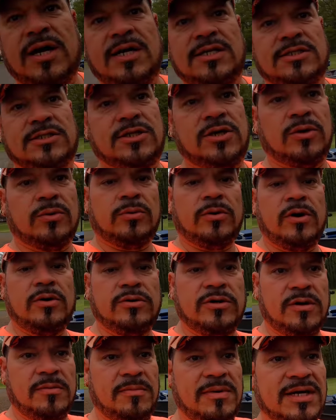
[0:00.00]
guess
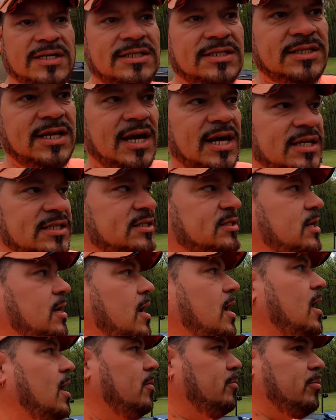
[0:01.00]
Corona messed things
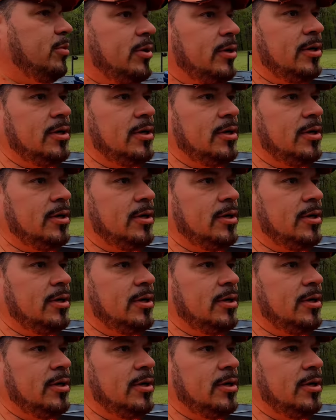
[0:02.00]
up.